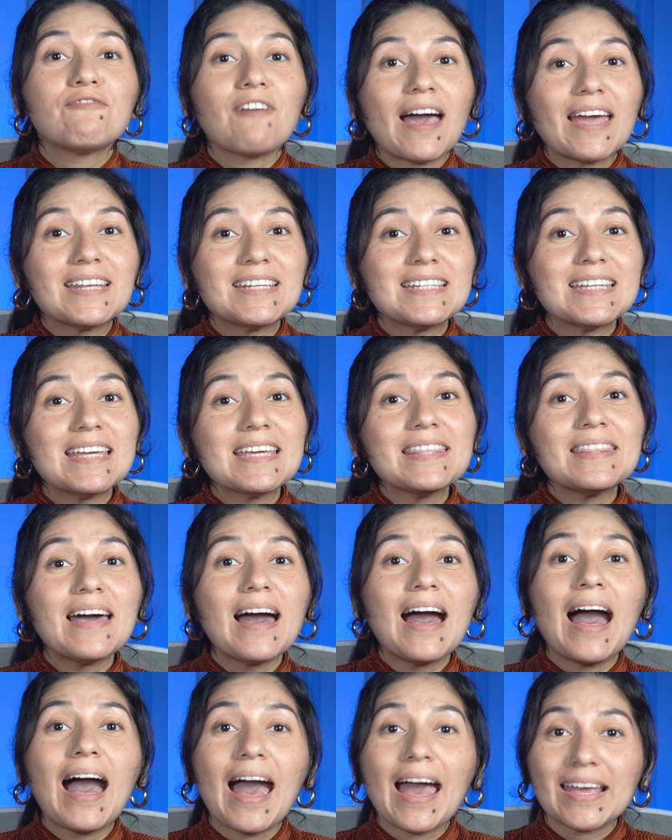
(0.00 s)
finding the
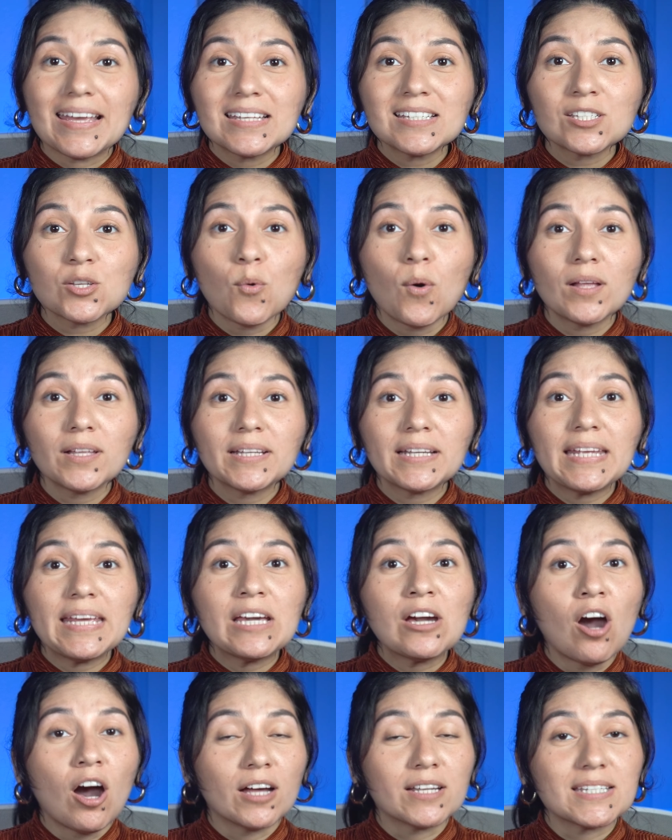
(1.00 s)
highest quality
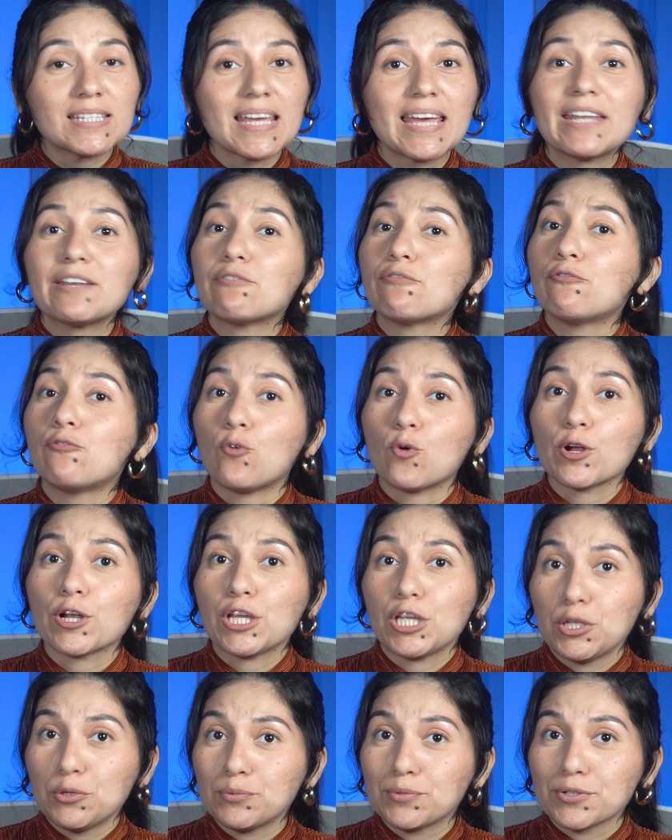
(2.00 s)
content for
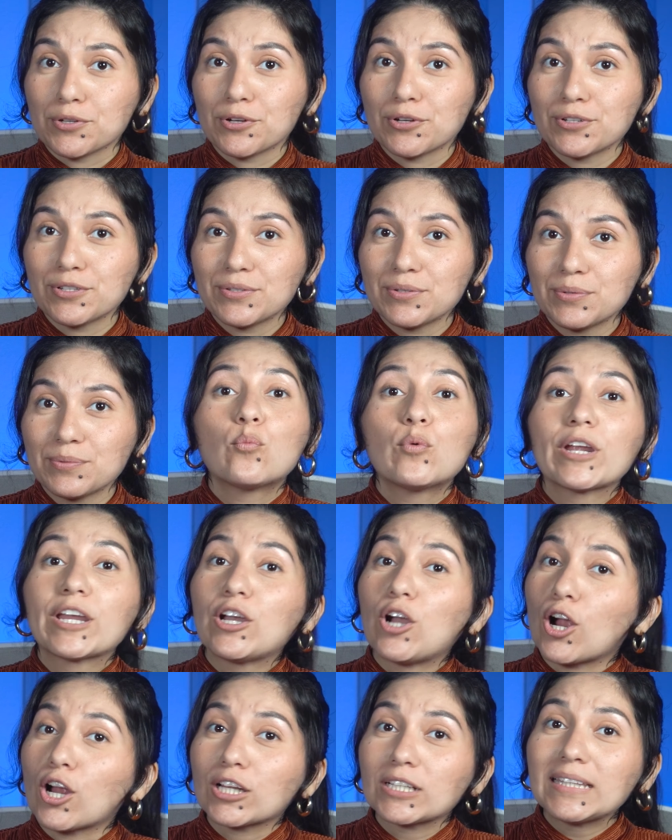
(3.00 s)
users,
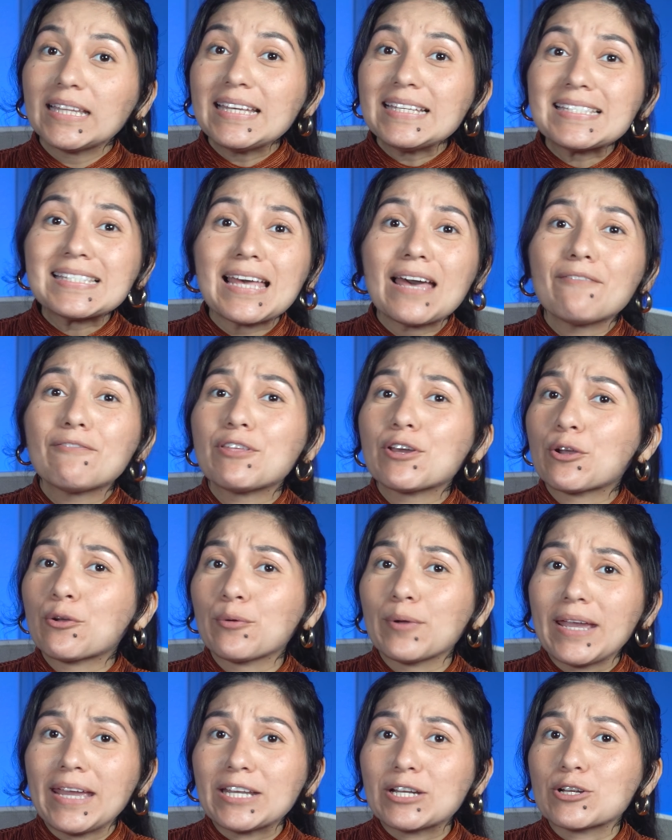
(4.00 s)
regardless of the
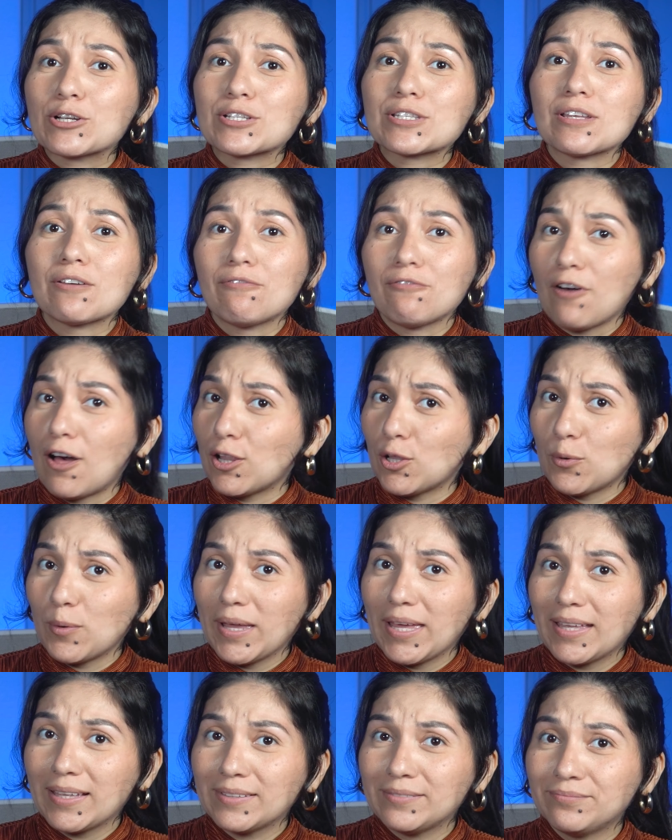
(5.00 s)
creator's
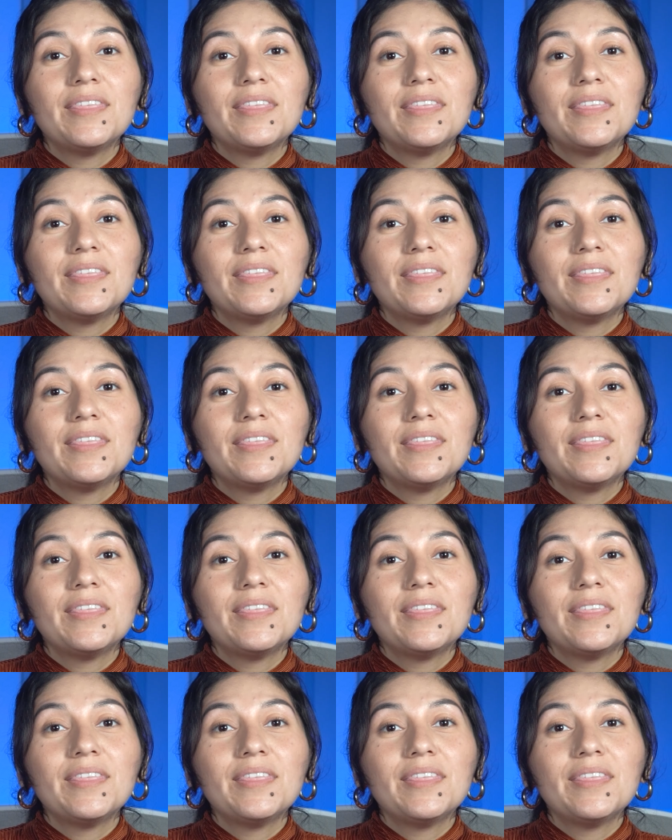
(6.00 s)
following.